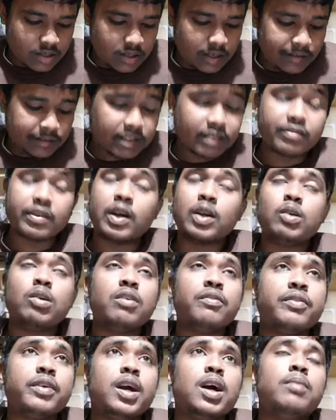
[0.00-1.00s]
if the value
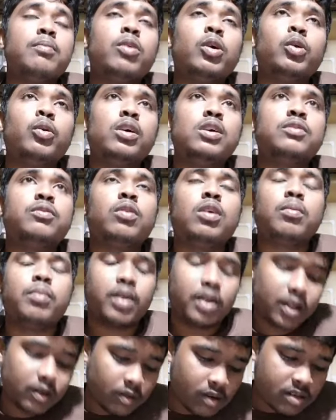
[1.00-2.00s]
of Young modulus for a
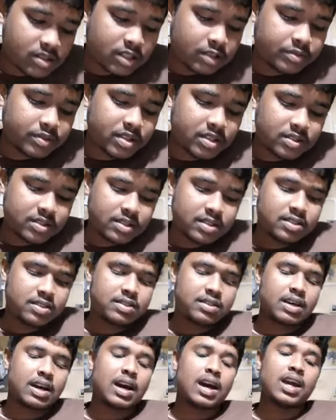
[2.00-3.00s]
particular substance
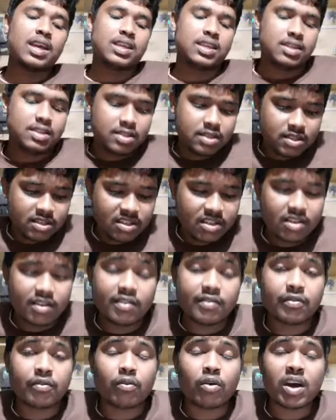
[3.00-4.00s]
is high,
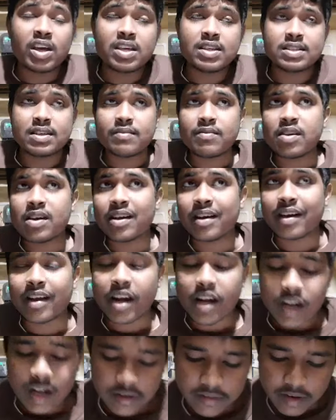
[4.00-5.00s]
if Y is having a
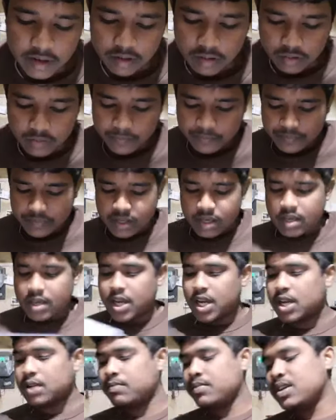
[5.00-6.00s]
greater value,
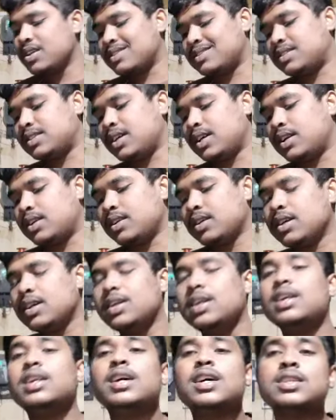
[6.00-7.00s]
it means that
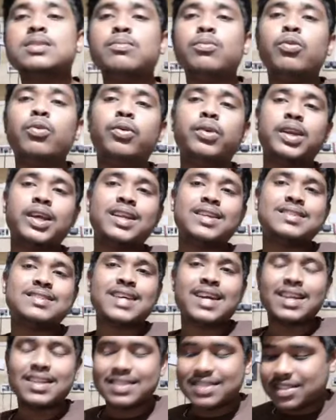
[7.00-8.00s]
it has more
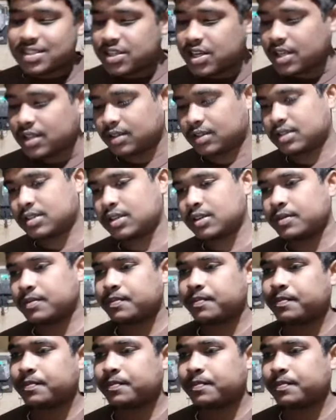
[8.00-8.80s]
tensile strength.